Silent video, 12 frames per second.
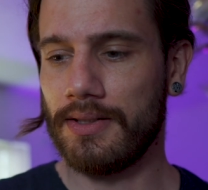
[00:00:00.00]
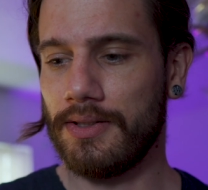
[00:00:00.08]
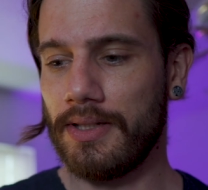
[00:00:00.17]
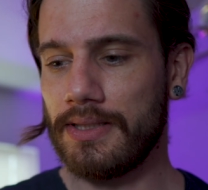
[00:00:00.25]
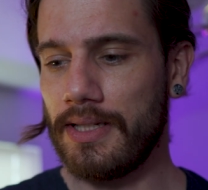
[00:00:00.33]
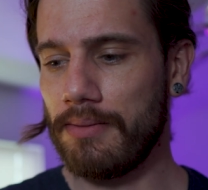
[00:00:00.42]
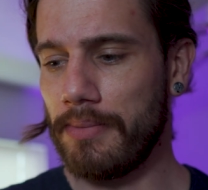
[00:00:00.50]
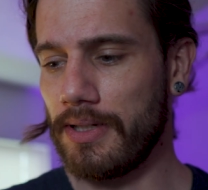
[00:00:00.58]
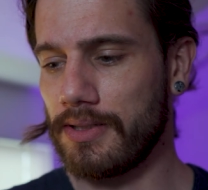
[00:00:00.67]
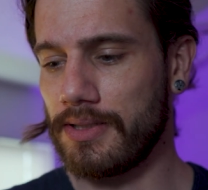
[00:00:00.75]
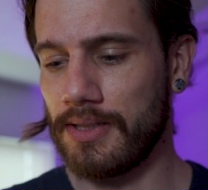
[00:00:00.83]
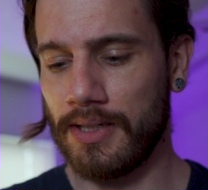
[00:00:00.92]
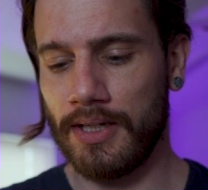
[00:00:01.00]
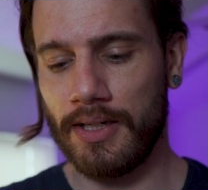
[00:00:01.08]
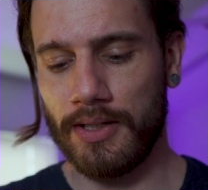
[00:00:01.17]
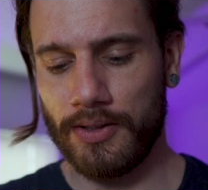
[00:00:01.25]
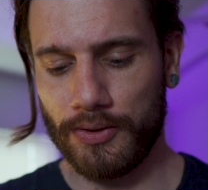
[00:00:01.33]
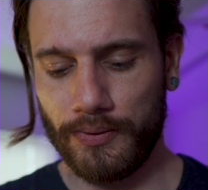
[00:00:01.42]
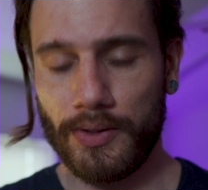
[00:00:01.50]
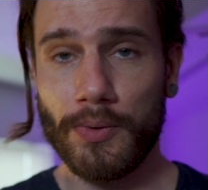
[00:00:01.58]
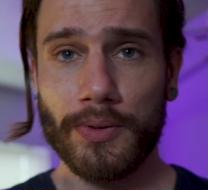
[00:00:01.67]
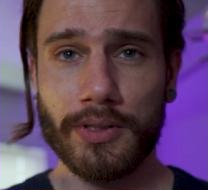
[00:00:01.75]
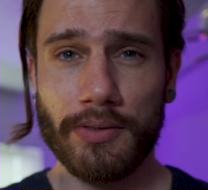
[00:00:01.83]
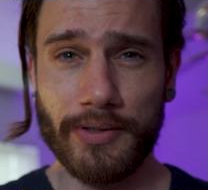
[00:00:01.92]
So they say to mix
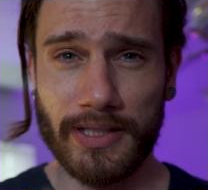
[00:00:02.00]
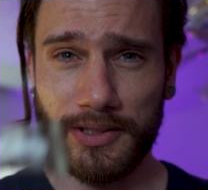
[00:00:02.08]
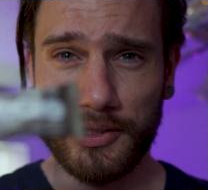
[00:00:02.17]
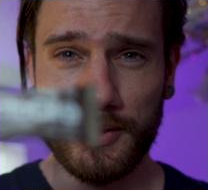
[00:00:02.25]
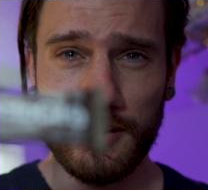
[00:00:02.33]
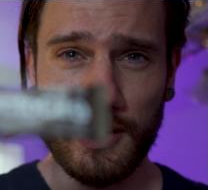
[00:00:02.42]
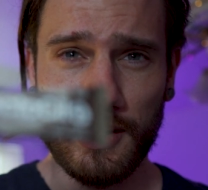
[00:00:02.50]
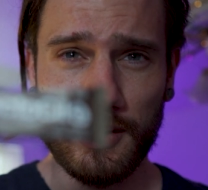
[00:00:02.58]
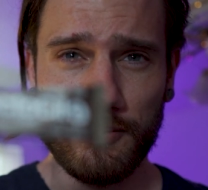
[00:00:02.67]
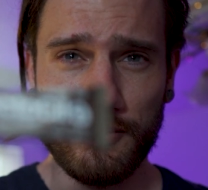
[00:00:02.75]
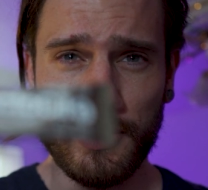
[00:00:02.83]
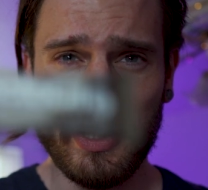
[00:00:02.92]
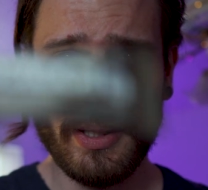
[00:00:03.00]
3/4 of an inch of